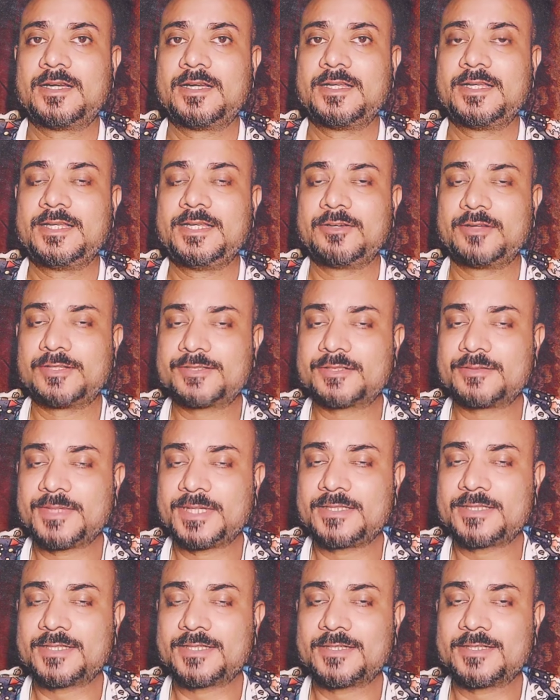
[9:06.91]
He also
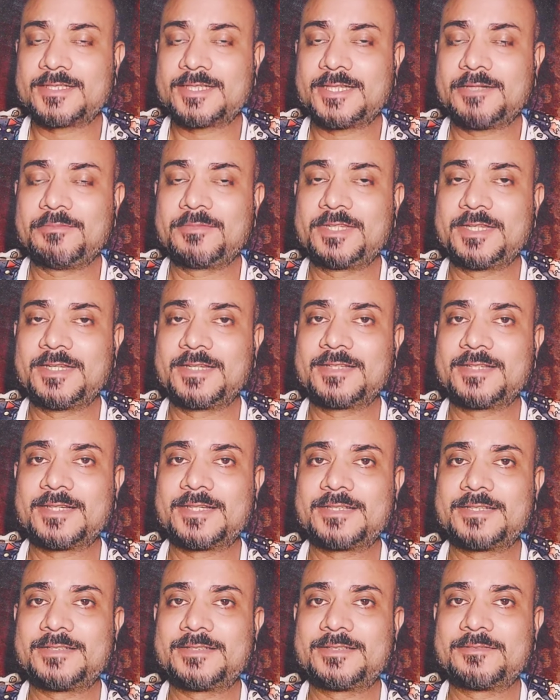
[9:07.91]
mentioned the same thing,
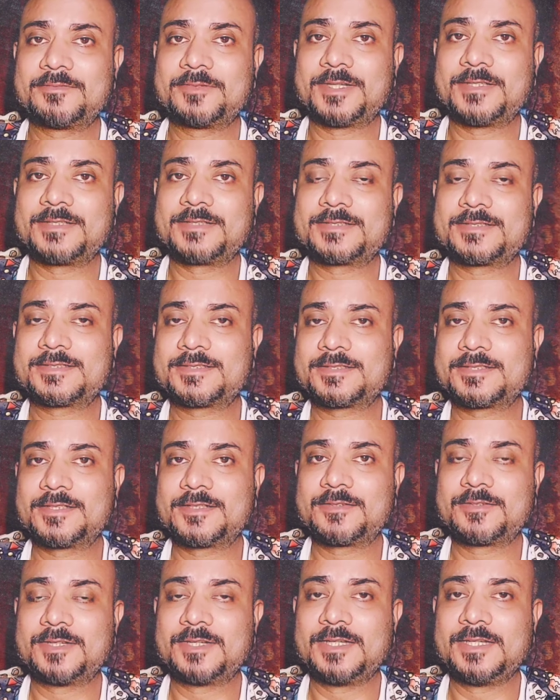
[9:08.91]
that once
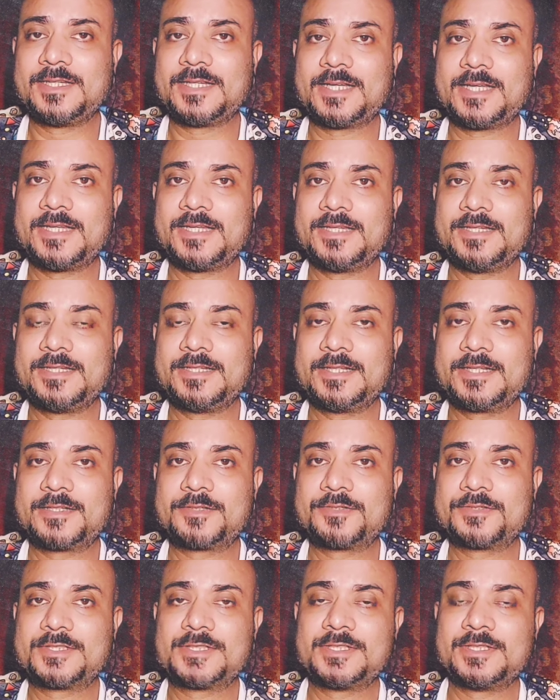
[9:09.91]
only I
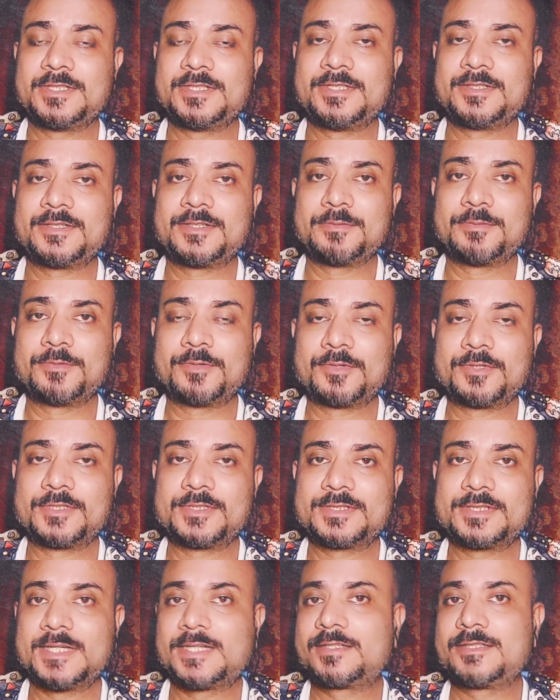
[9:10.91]
get to see the
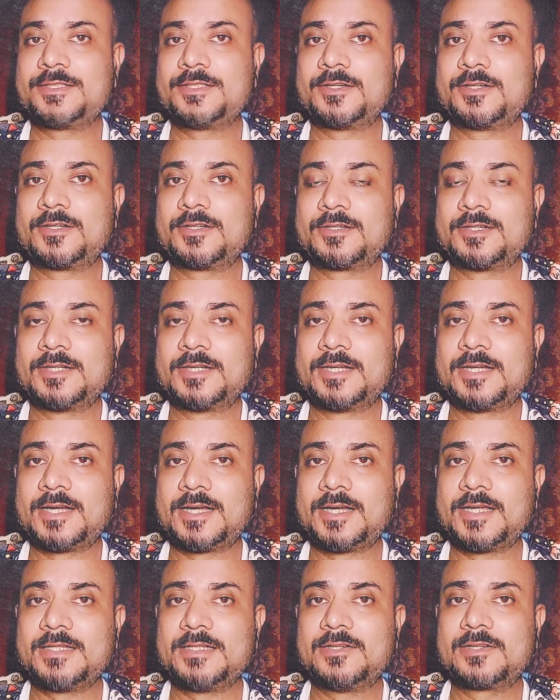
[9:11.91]
reports that your
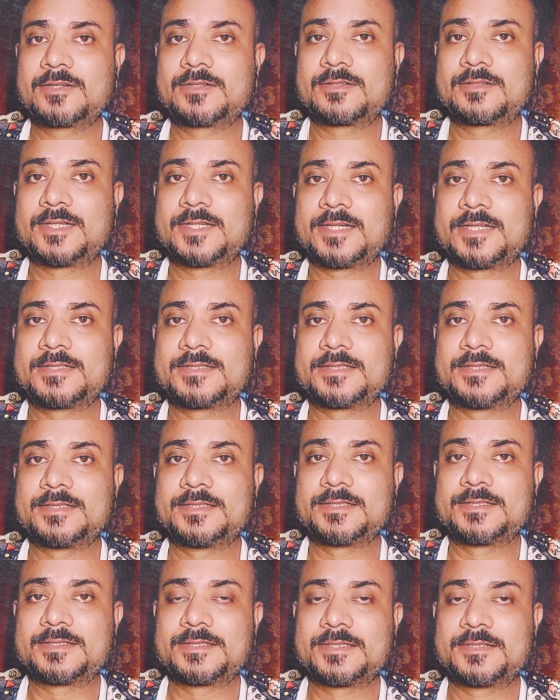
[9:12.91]
eye doctor had
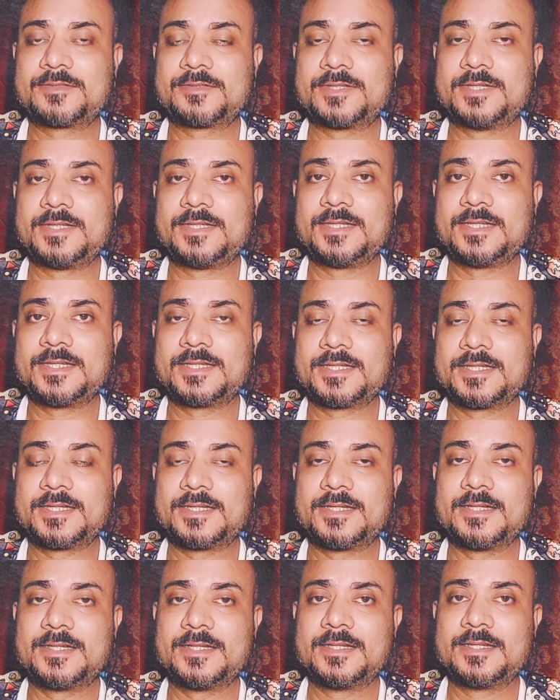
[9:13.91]
suggested, only I
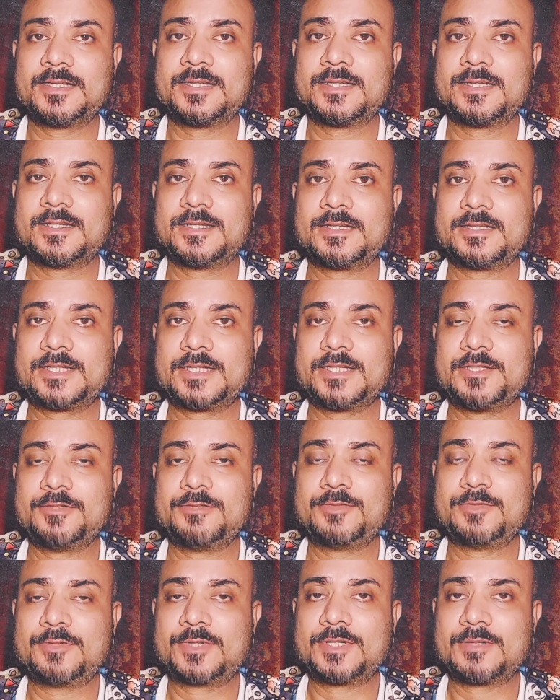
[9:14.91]
can tell
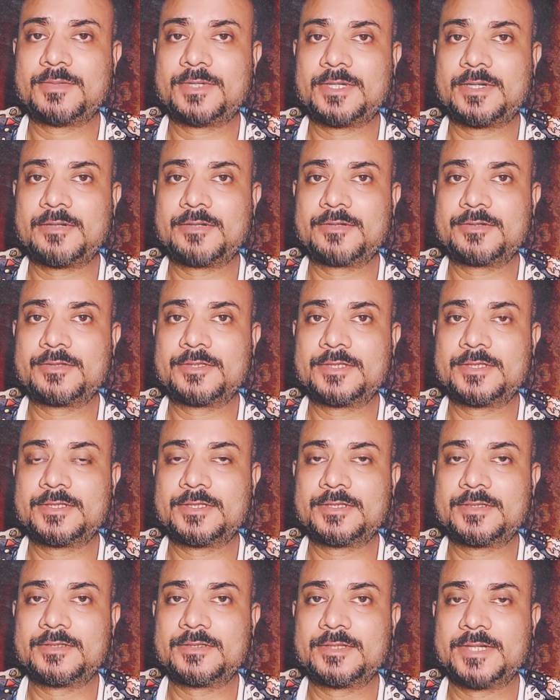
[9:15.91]
you more about
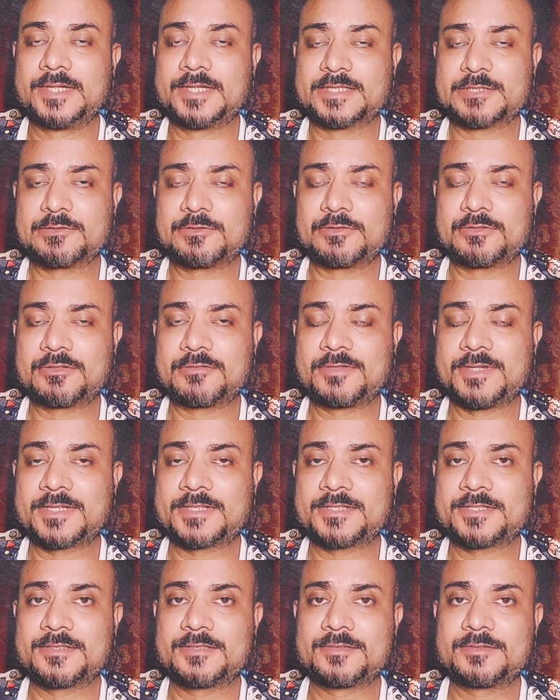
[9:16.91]
the next course of
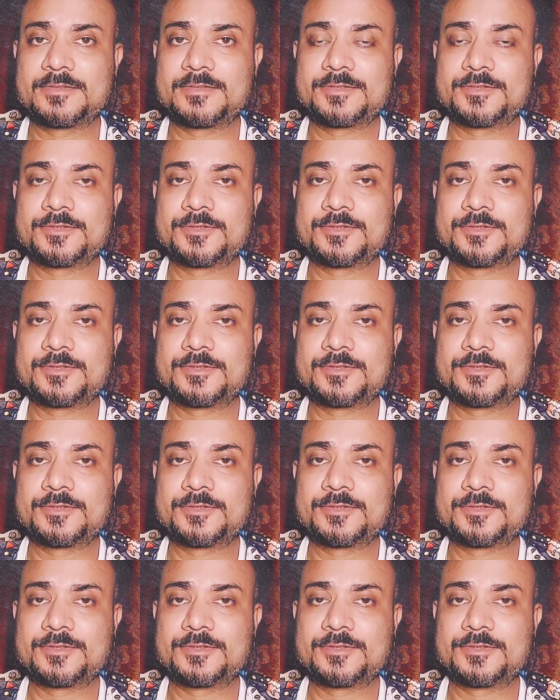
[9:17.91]
action.